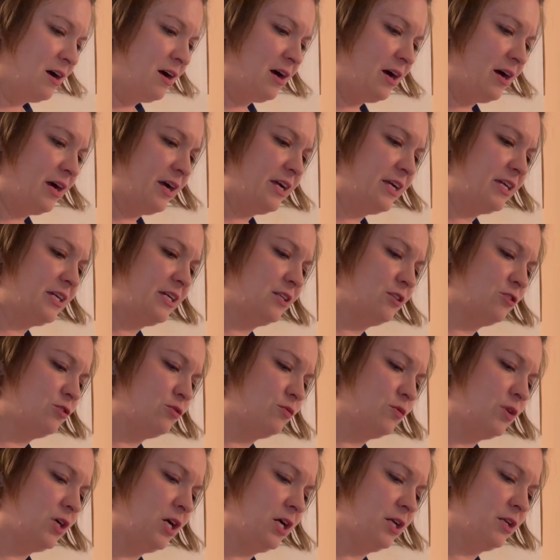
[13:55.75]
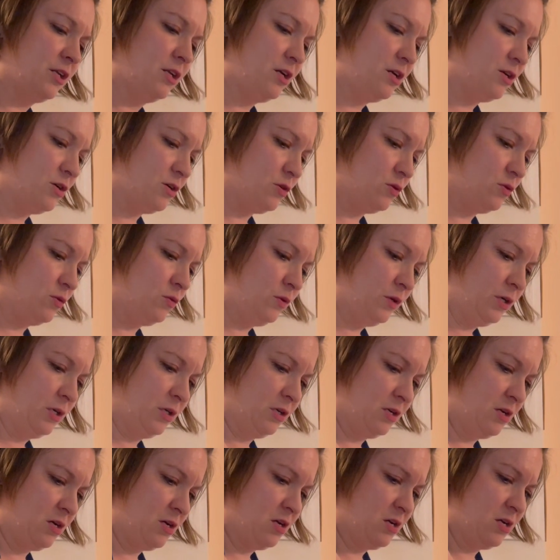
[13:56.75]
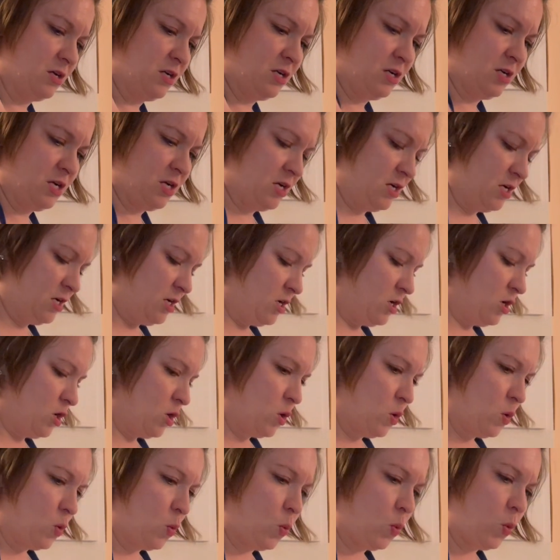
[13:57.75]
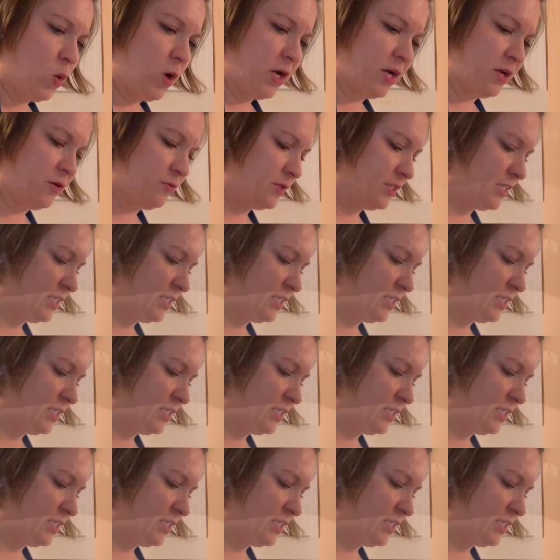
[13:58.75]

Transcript: I do not know what I was